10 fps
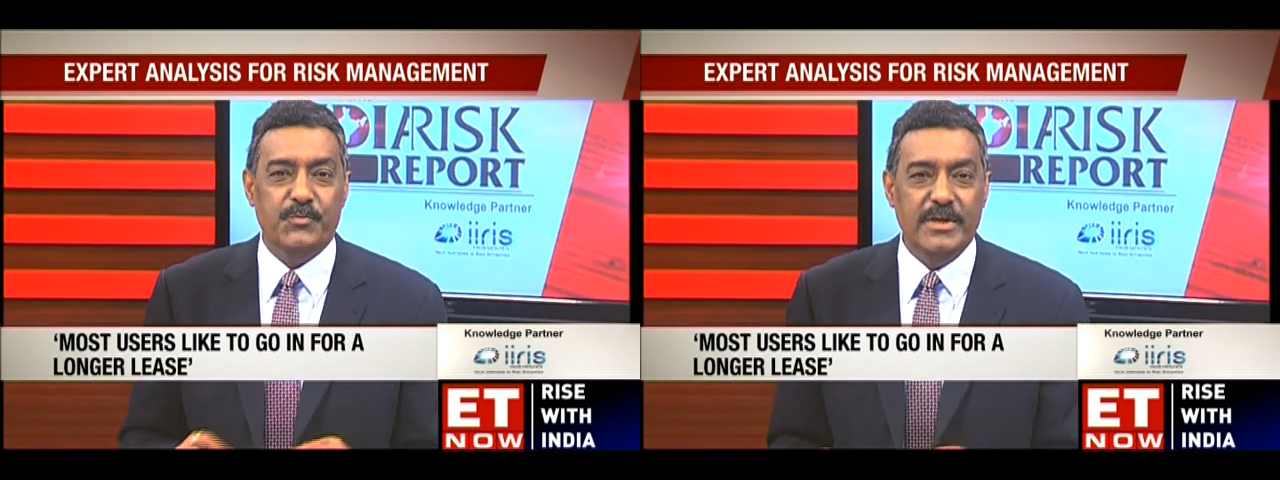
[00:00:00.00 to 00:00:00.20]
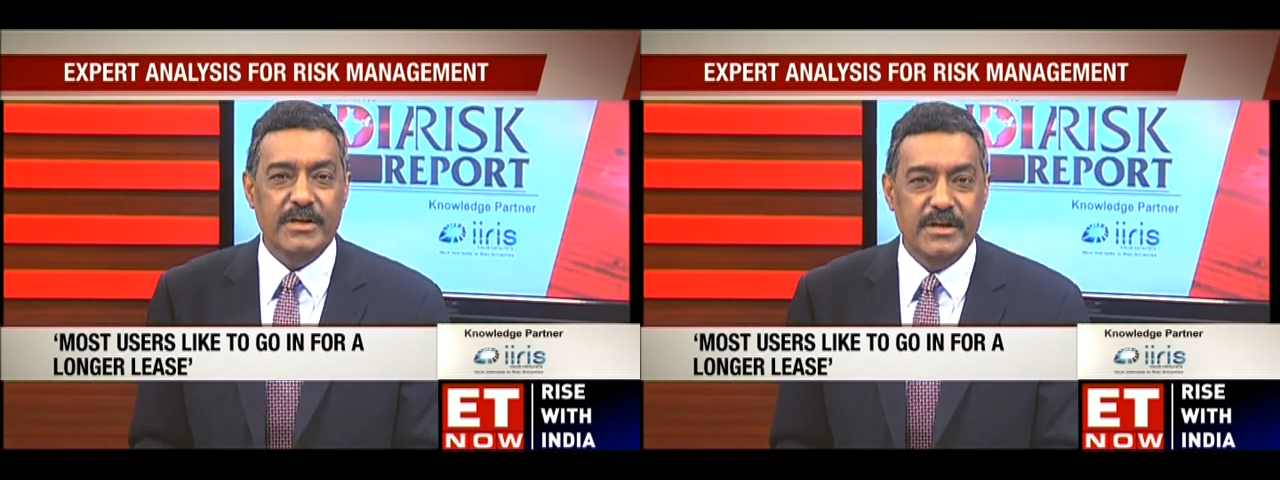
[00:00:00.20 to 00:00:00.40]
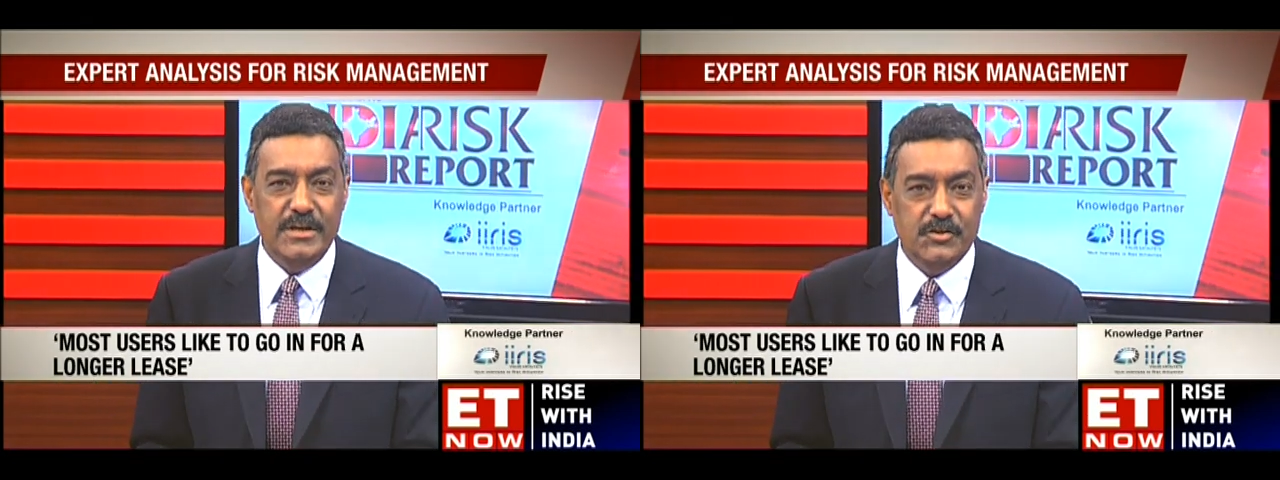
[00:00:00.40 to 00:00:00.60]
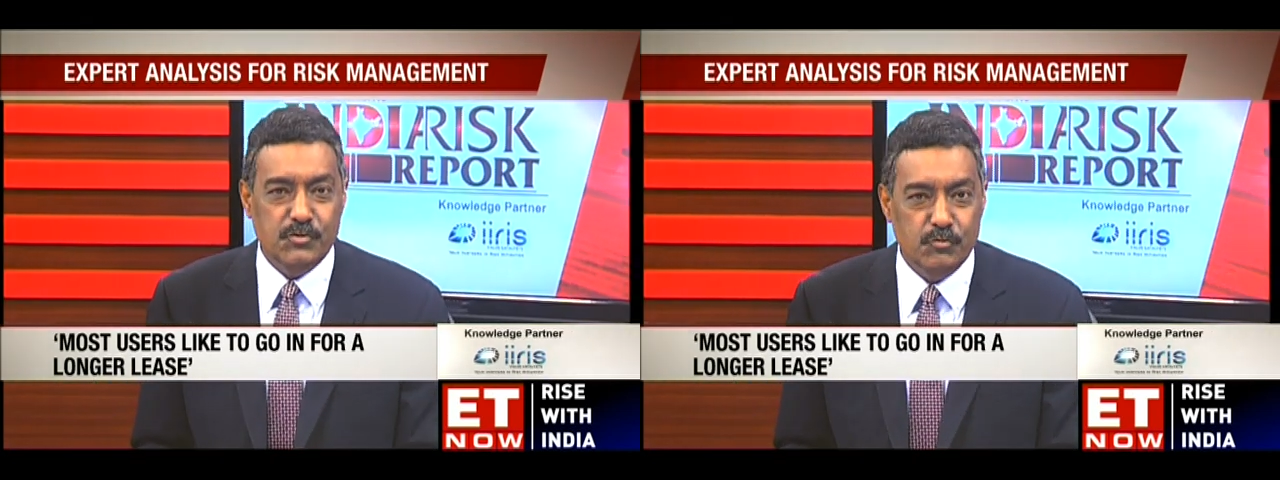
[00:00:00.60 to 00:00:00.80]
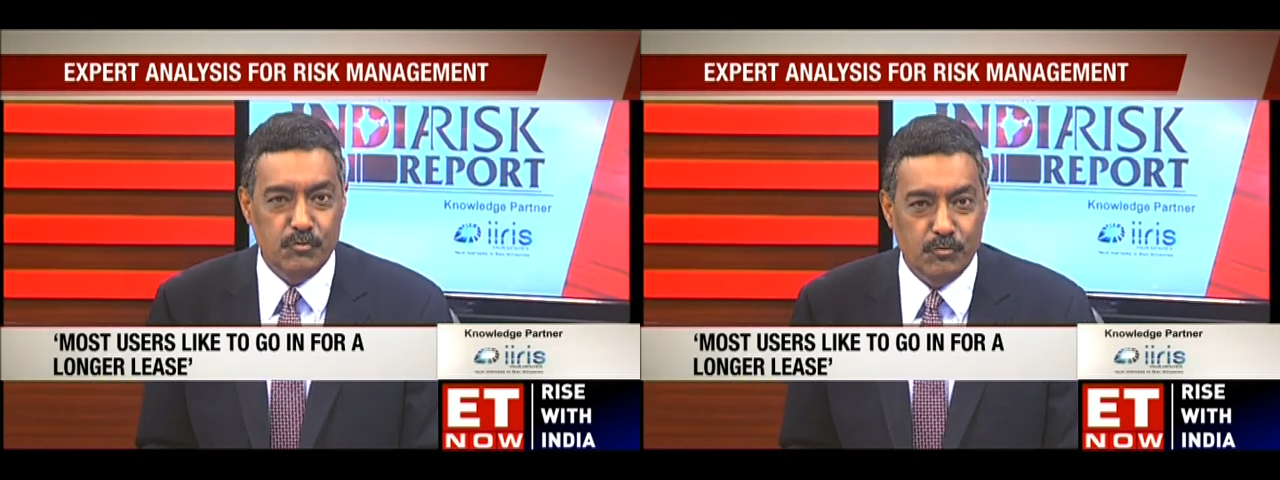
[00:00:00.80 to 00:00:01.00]
we need
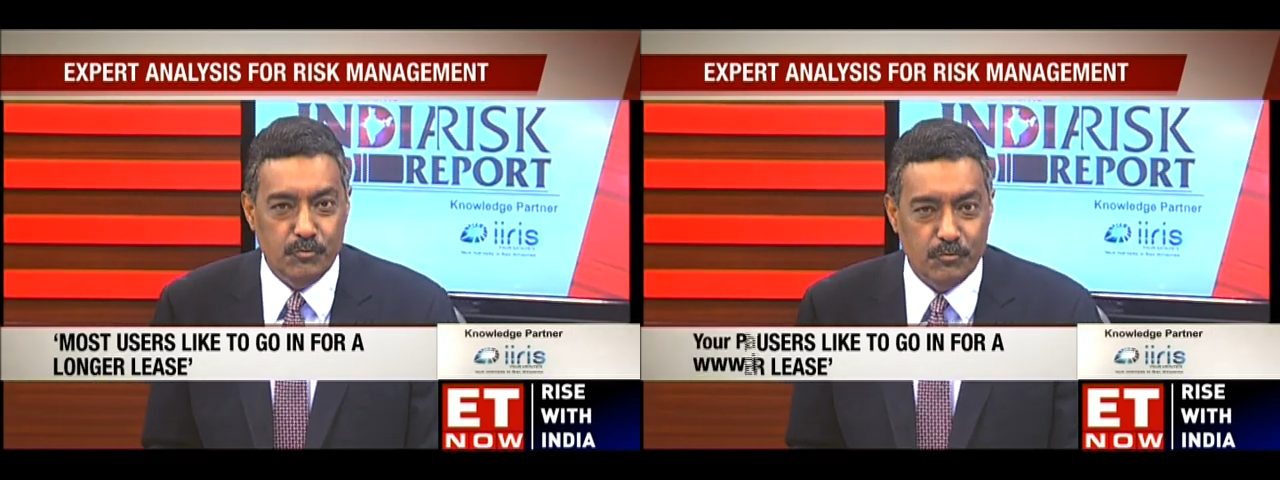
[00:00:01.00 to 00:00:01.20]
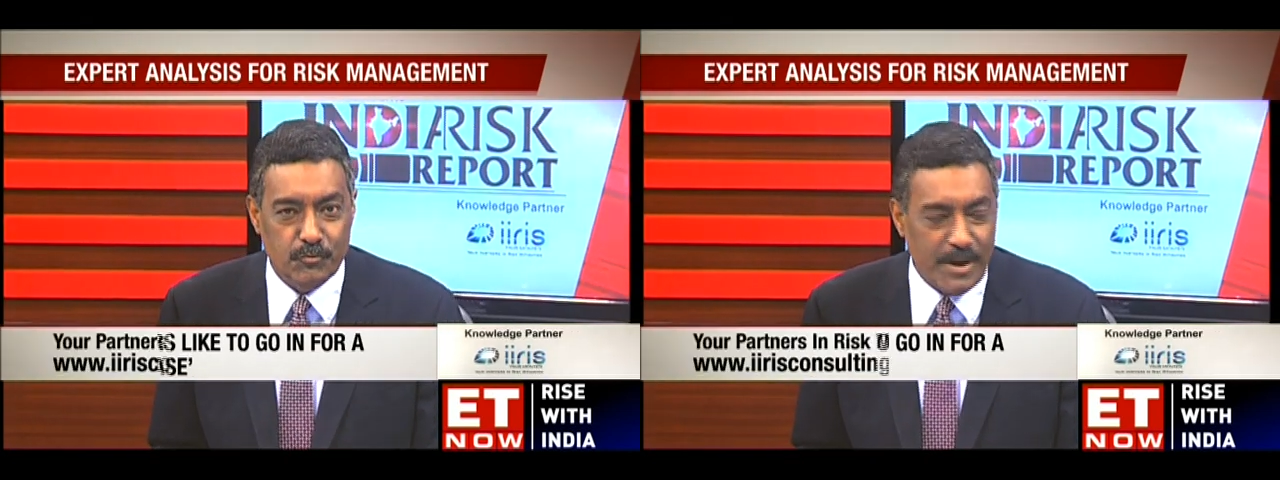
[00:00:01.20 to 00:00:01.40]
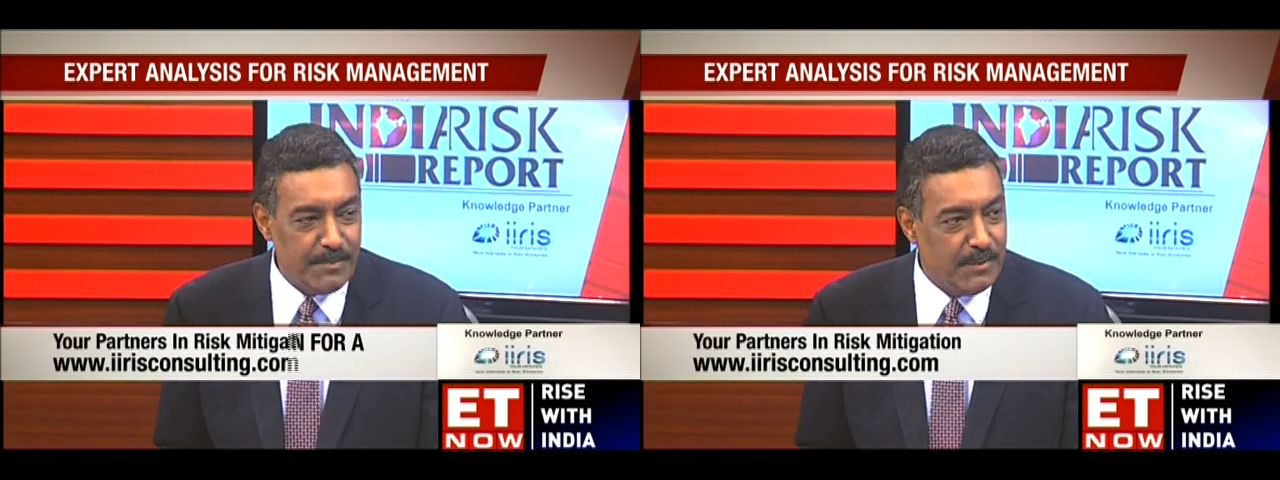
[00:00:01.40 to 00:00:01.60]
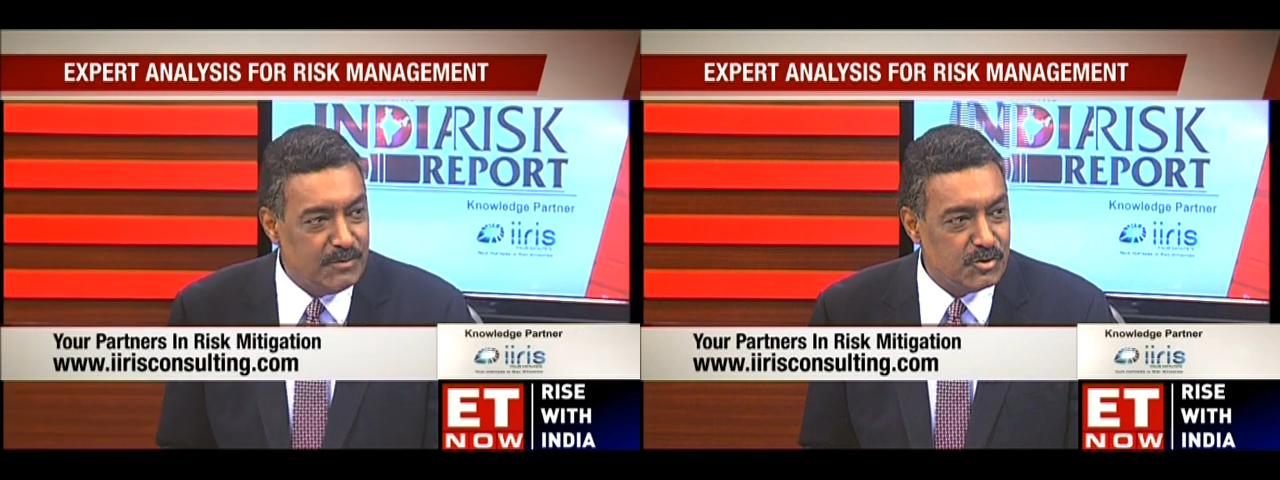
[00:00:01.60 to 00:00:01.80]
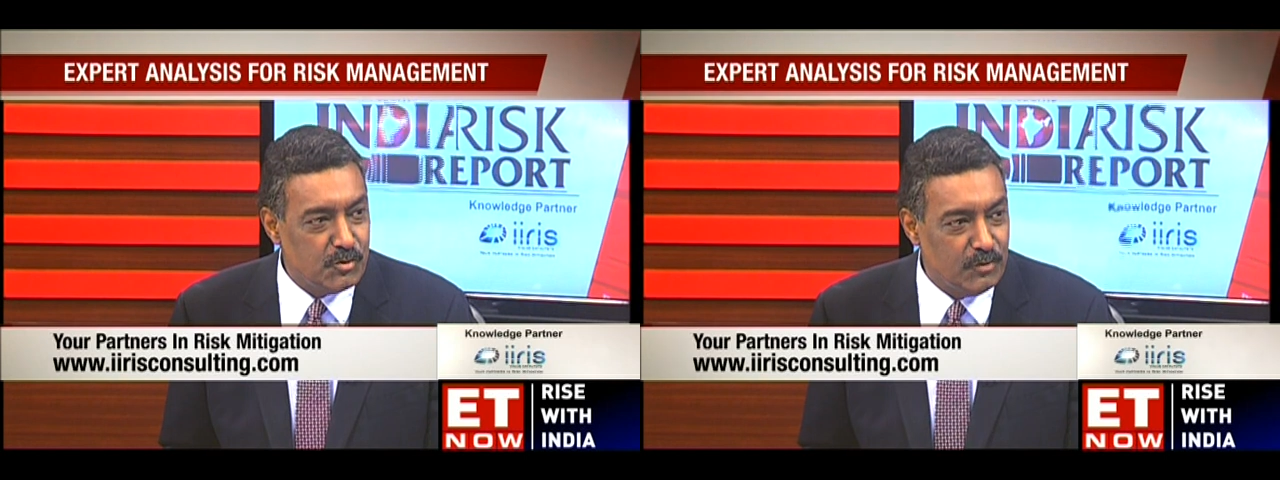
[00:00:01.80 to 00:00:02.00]
to wrap up
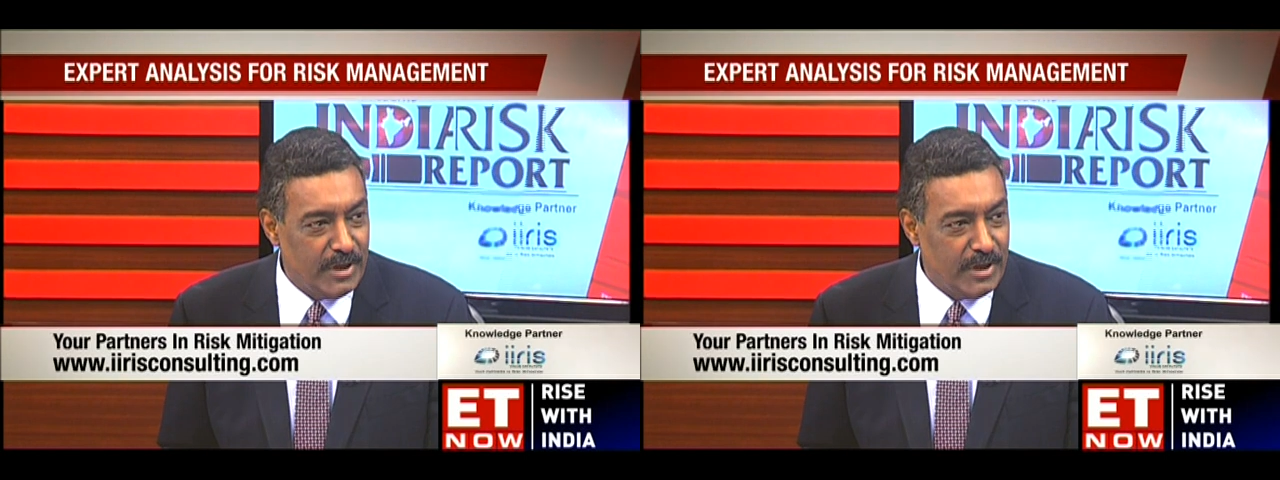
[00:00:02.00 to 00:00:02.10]
the show.